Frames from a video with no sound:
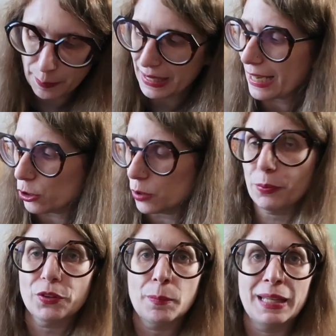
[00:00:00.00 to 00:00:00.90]
I mean, I could
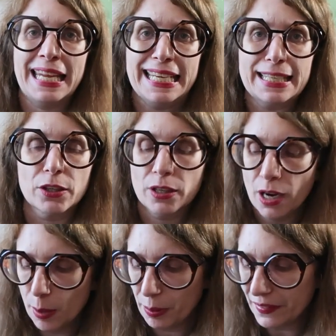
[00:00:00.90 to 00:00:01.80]
put them in here,
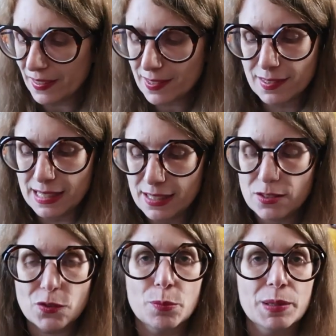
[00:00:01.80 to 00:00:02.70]
but this is
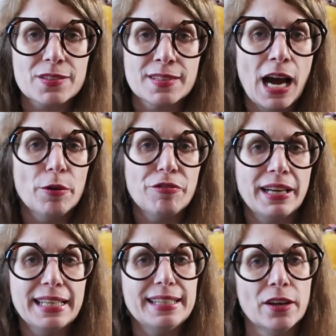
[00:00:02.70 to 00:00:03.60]
easier because now if
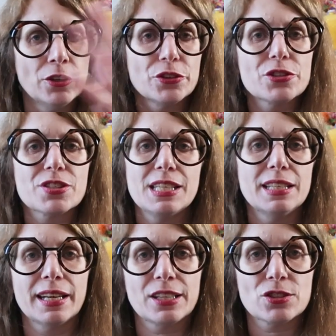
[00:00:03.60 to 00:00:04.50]
I need another
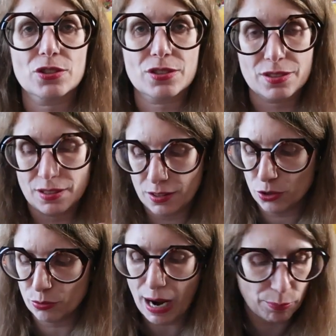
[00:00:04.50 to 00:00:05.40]
skein, I can just
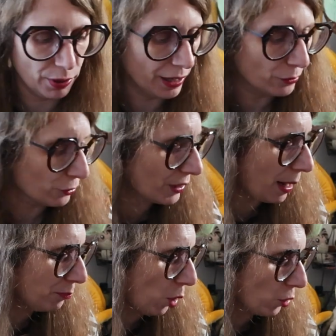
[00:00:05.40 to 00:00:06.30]
grab one out of
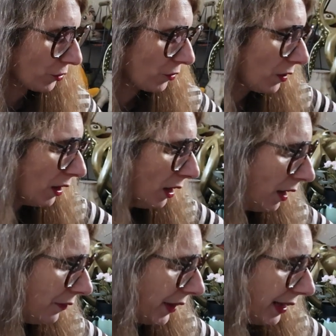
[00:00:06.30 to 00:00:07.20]
that box.
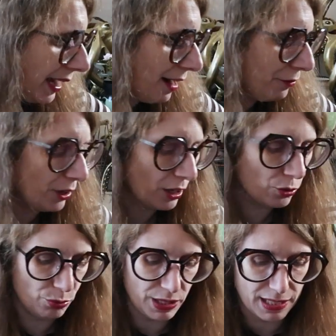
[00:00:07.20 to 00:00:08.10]
Then I have
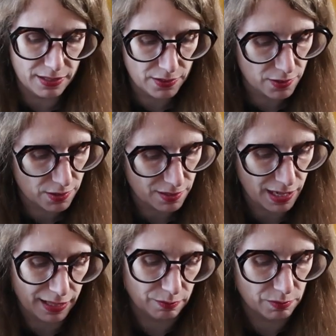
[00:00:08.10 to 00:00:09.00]
greens
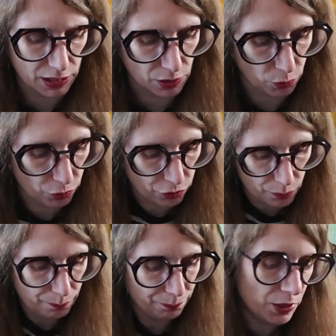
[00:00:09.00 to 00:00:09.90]
and
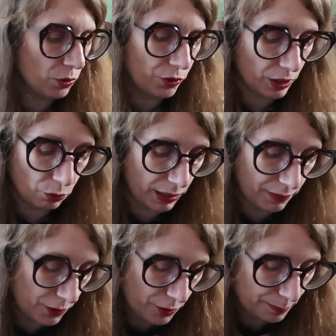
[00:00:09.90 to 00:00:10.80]
teals and
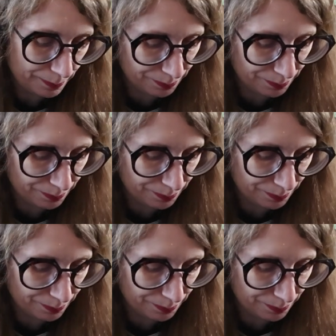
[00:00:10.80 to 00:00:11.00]
greens.